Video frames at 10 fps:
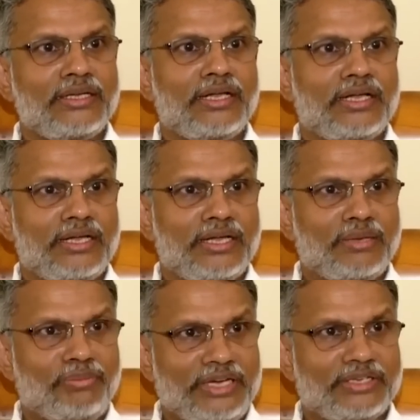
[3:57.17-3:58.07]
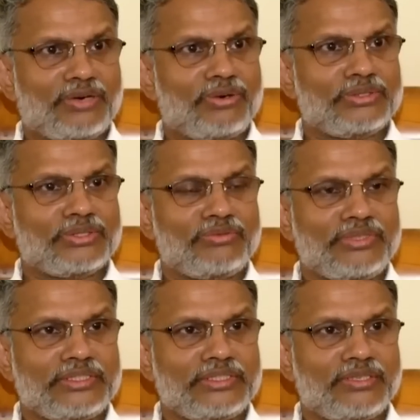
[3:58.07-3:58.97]
uh, meter also,
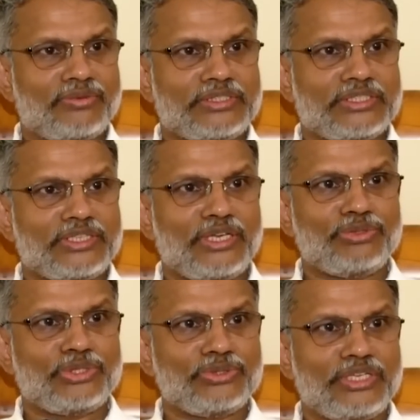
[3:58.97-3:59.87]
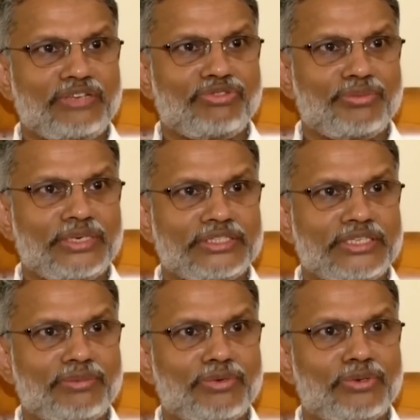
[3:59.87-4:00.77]
which, uh, which gives you the information
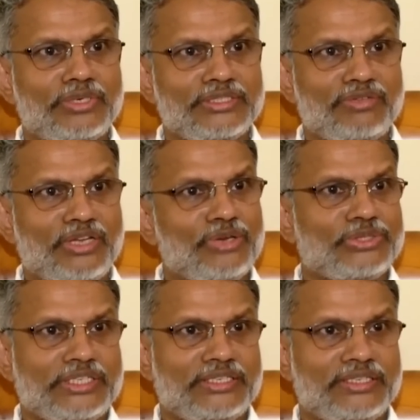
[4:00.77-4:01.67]
about the velocity